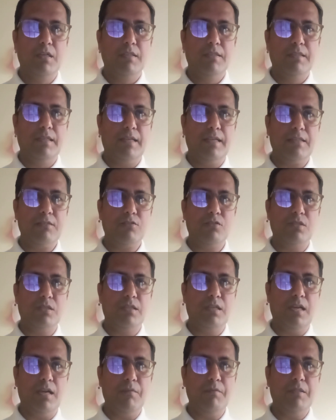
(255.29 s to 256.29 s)
they are actually
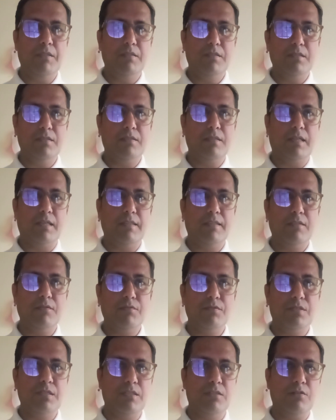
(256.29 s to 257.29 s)
having this kind of
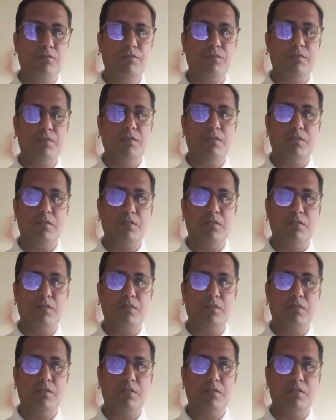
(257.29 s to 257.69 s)
set of